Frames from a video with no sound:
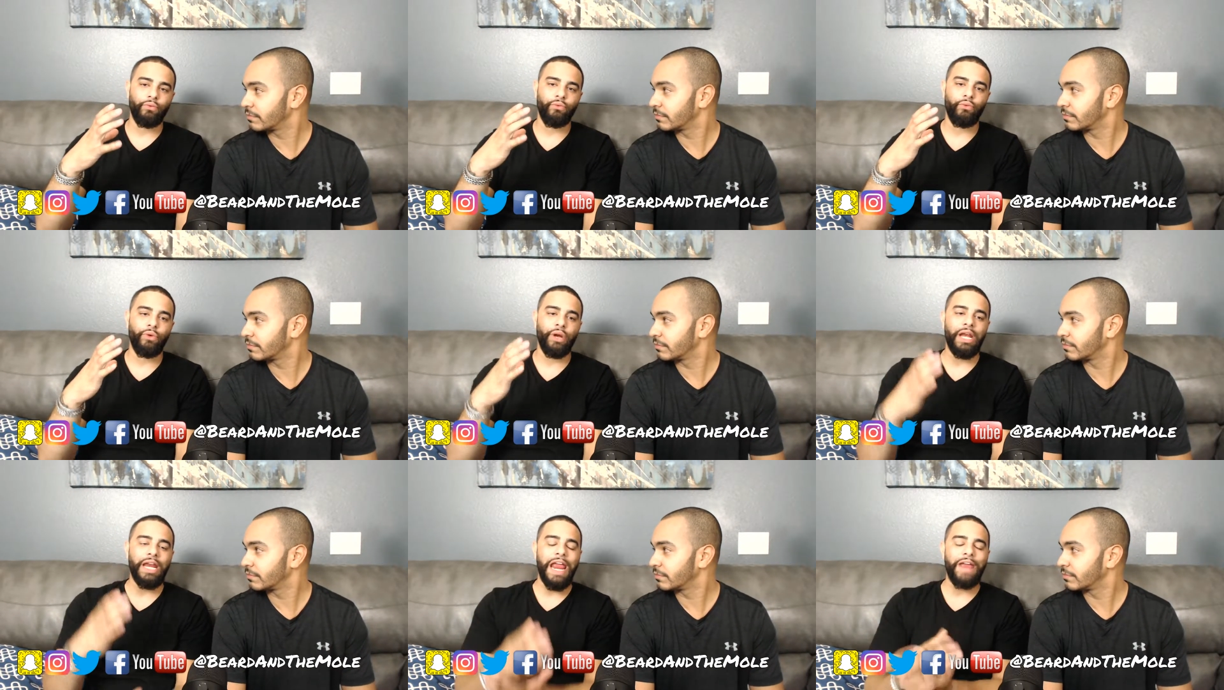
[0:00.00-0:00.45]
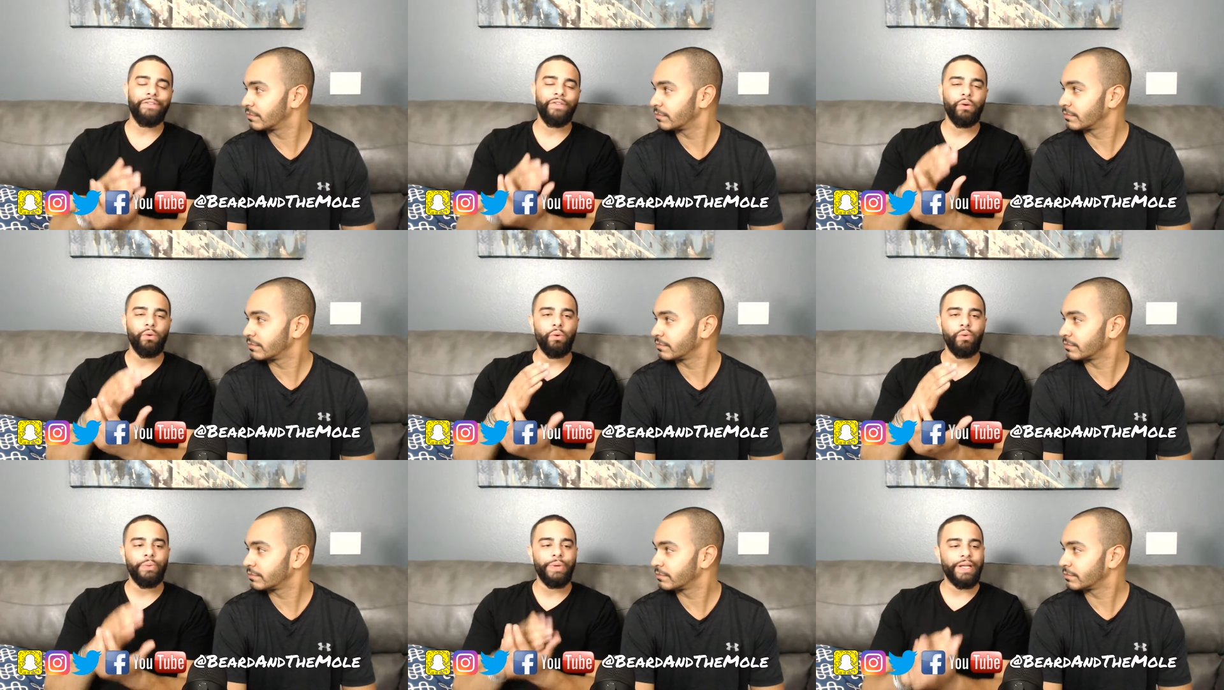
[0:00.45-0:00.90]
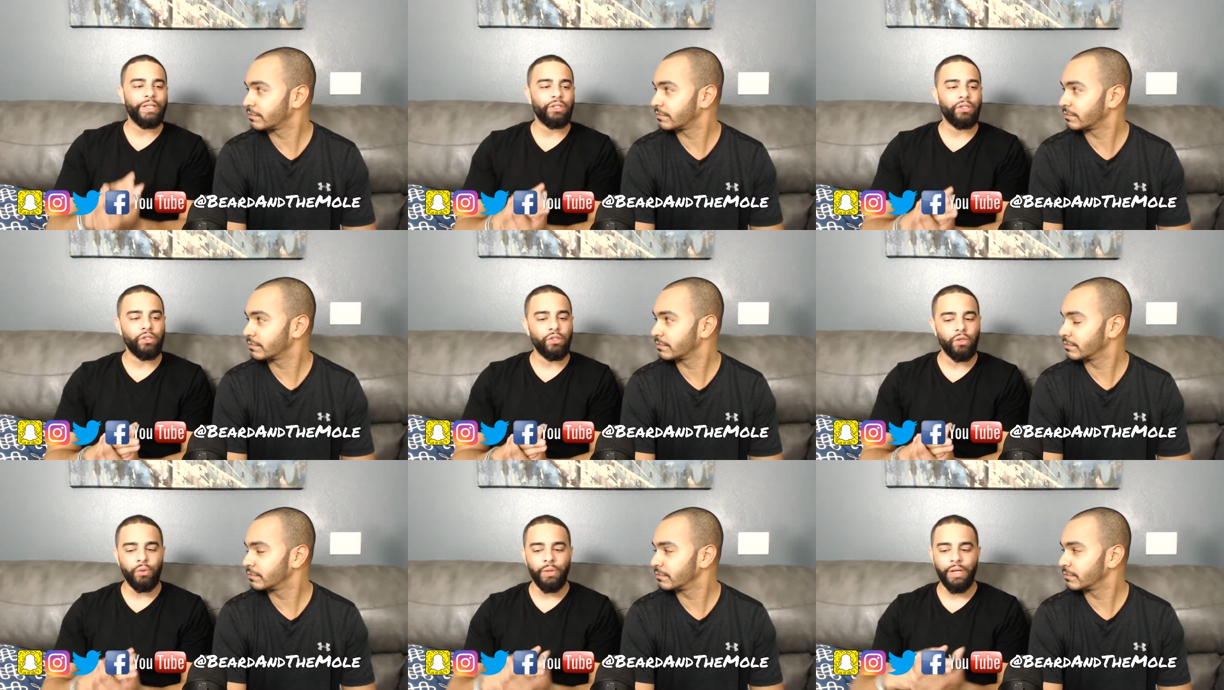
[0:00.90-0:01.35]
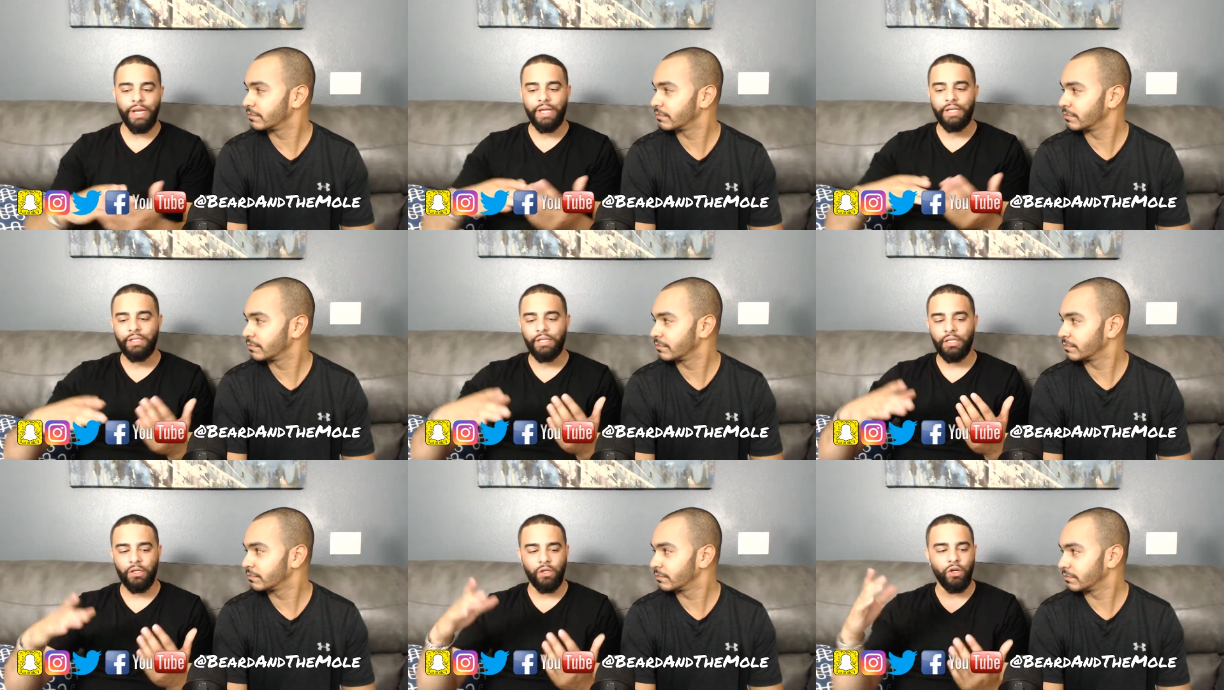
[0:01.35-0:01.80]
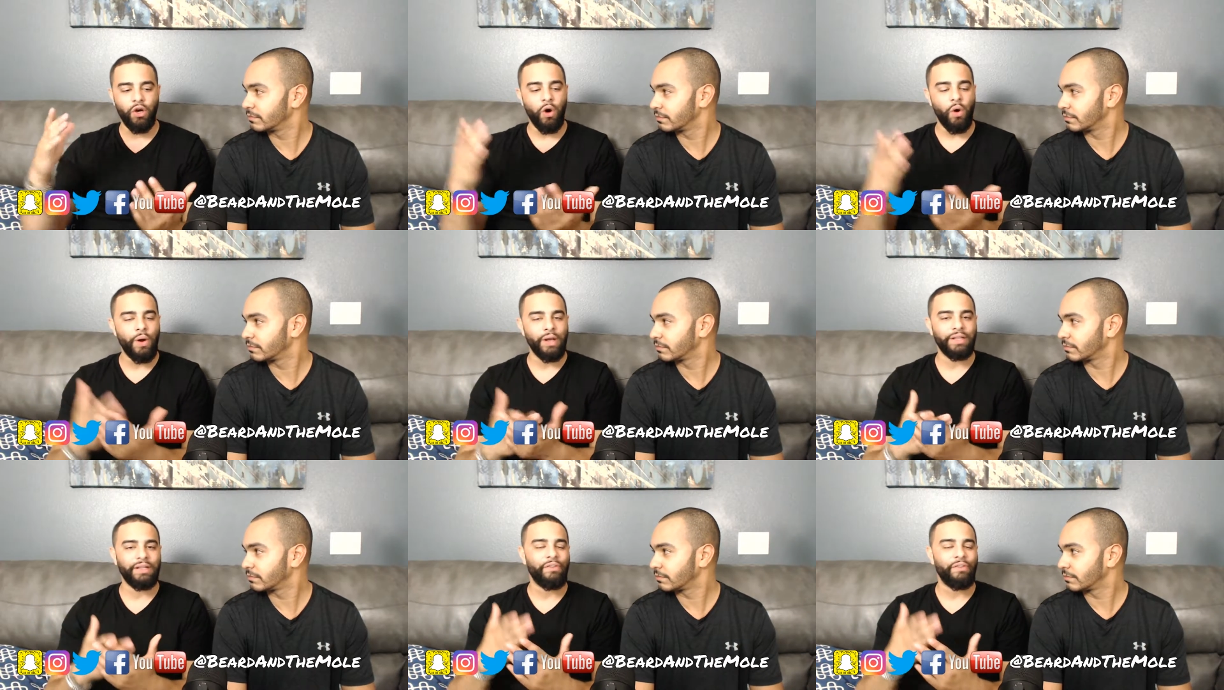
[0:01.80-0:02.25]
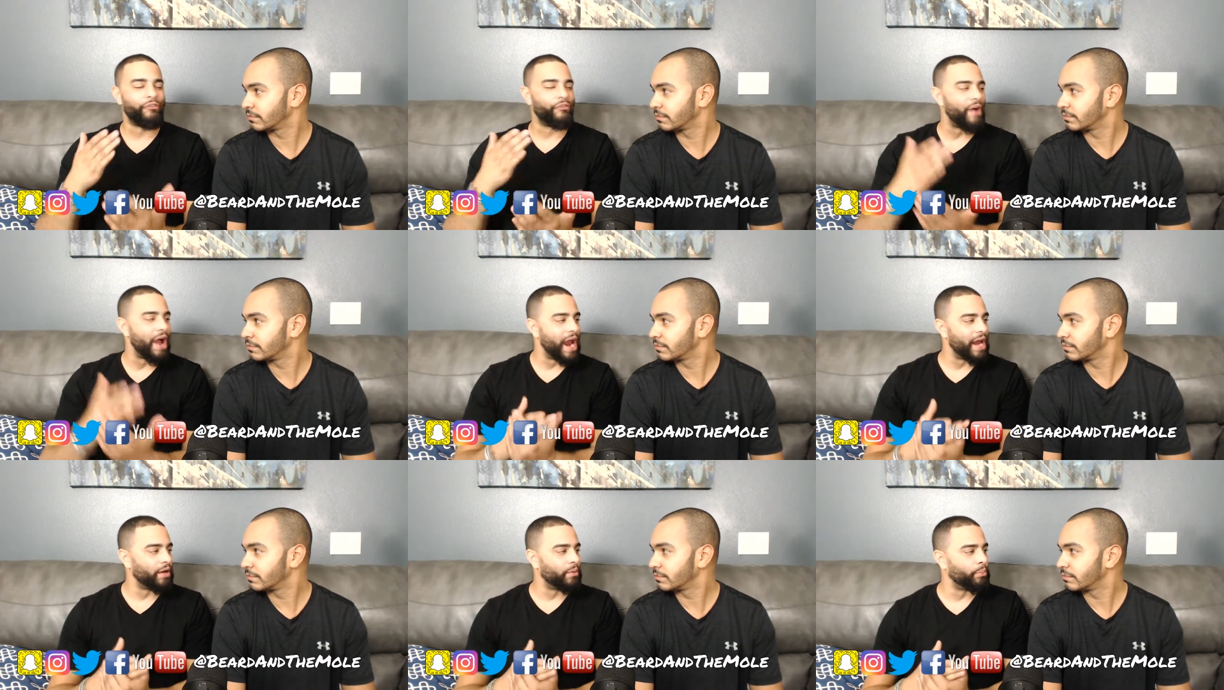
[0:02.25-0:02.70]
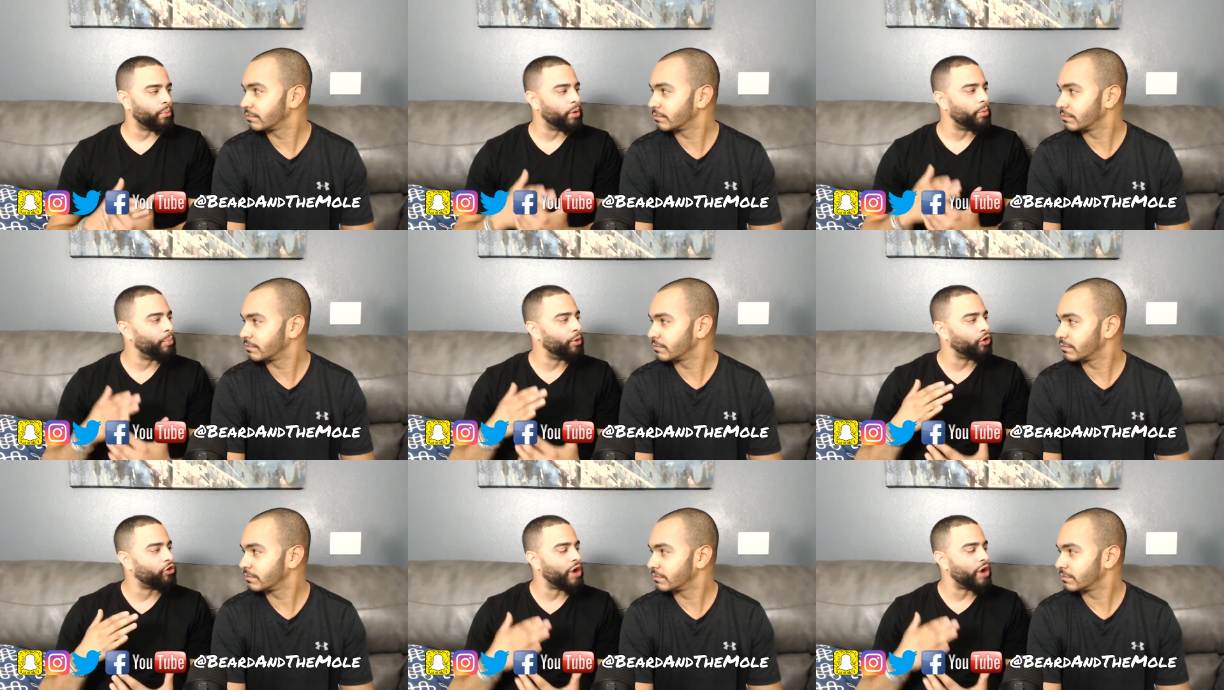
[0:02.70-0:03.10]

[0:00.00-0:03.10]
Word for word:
Speaker 1: really everyone needs to do is go and define what